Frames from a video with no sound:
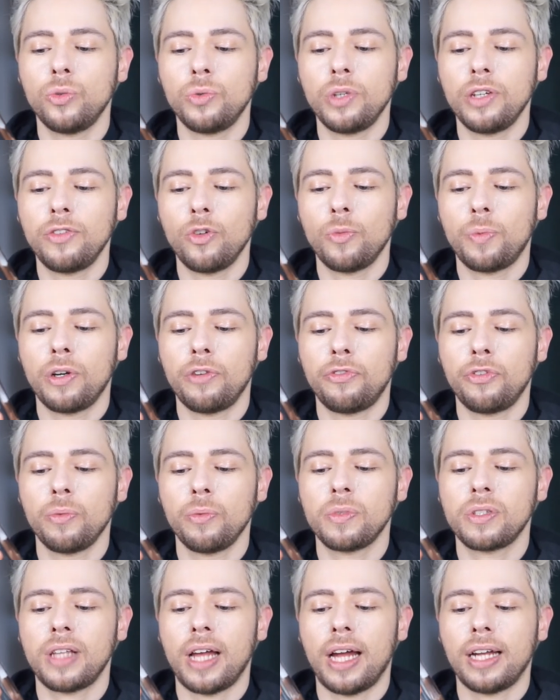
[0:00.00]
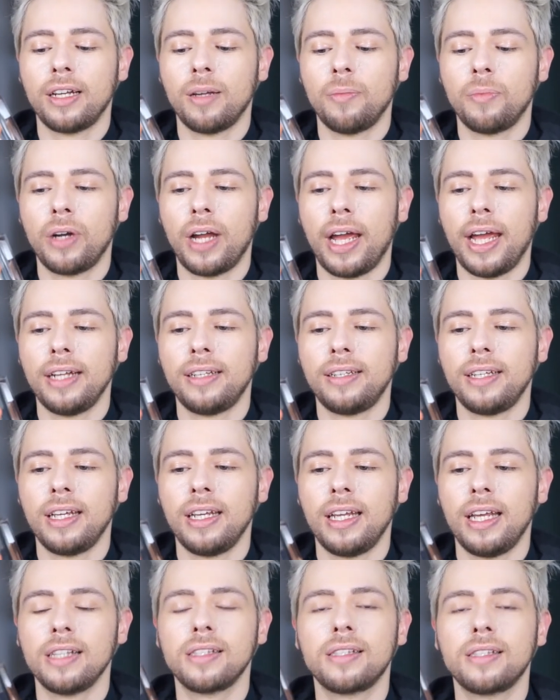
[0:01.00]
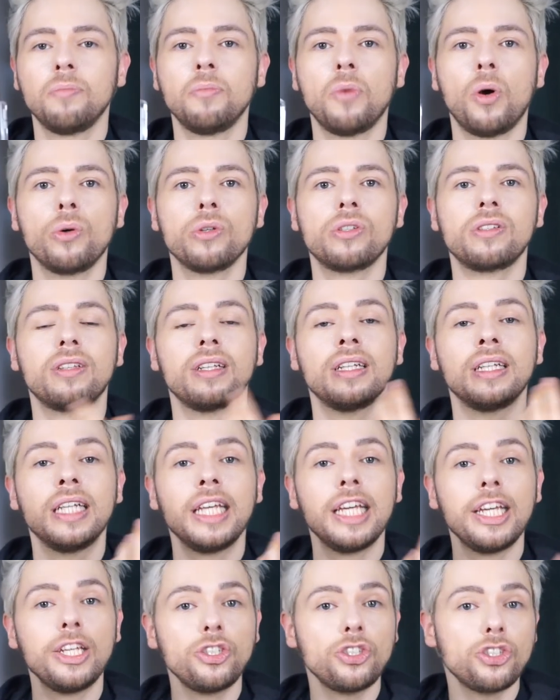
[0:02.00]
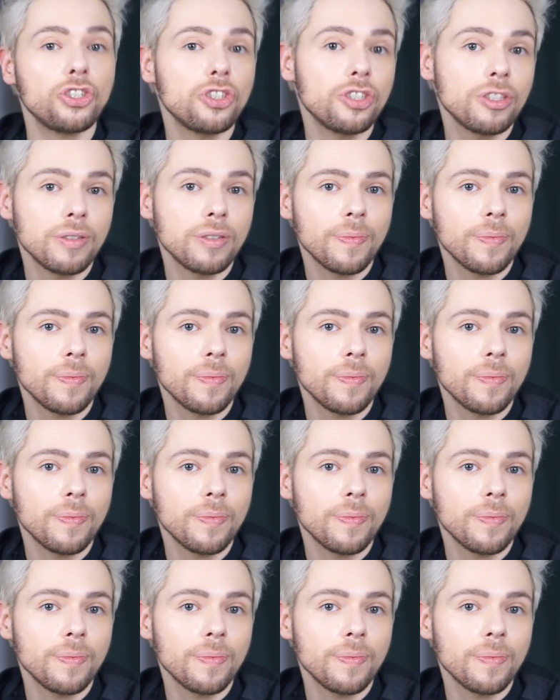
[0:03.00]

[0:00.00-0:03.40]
review perfumes that number eighteen is the most niche